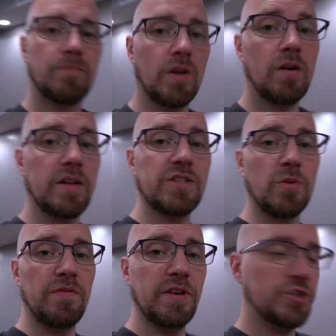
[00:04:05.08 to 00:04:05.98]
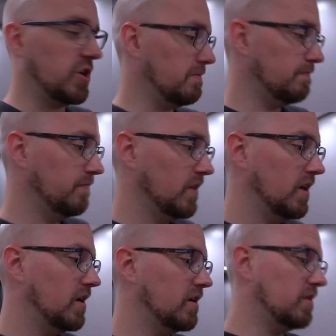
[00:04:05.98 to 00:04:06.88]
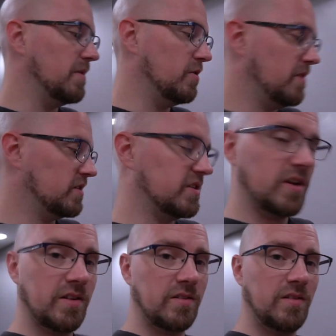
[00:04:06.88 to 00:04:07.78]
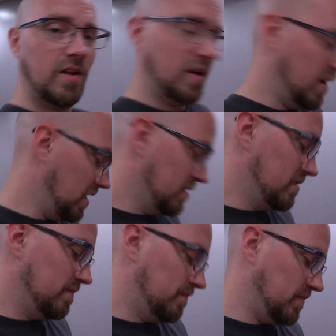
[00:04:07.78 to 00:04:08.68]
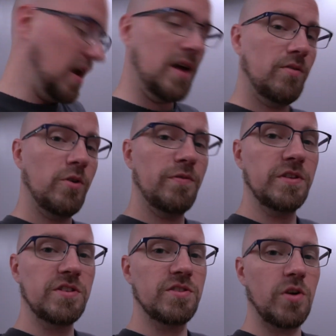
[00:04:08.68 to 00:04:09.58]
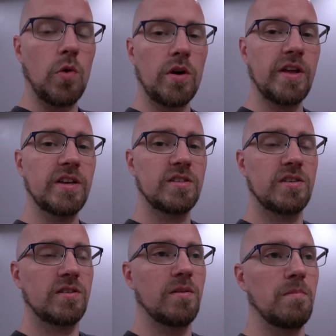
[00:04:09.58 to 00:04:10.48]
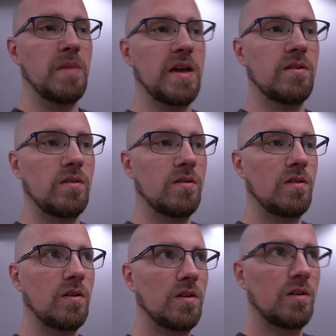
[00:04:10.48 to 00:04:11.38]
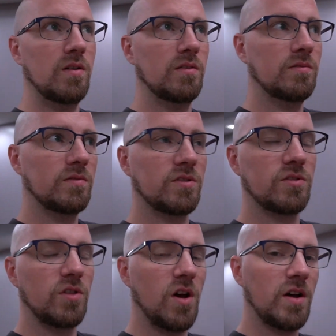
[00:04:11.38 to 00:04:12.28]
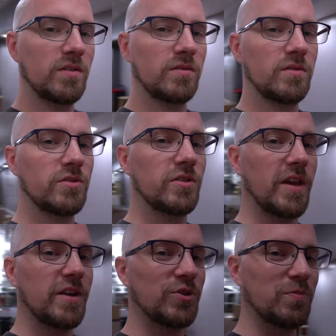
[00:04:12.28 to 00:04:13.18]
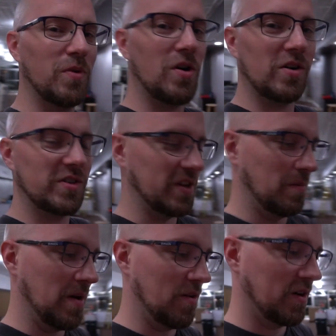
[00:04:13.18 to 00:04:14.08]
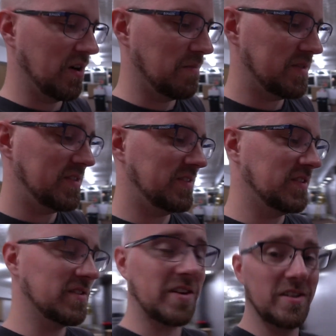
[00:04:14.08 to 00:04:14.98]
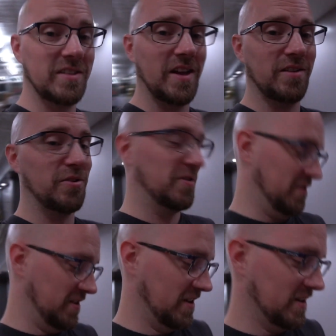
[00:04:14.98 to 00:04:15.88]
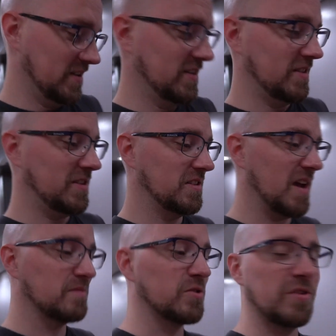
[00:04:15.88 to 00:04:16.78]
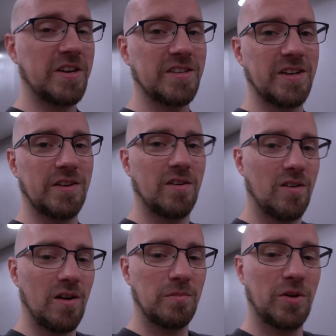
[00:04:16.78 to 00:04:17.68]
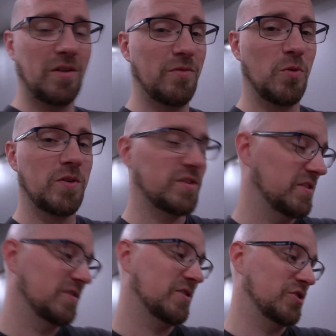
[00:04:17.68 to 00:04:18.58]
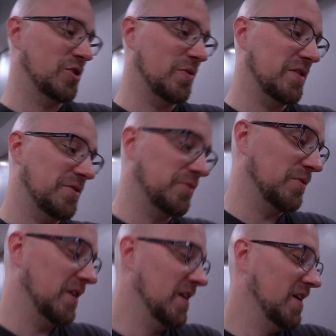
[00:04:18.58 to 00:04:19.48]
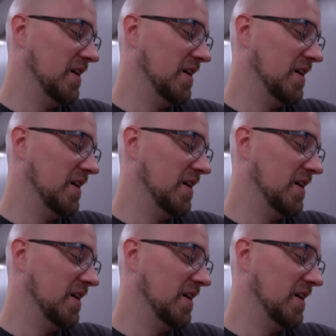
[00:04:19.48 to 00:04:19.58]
Alright, so we're finished up. Got the mailbox done. I don't know if this is the quirkiest mail slot / box in America, but this is a contender. This is absolutely a contender. I'm looking forward to showing you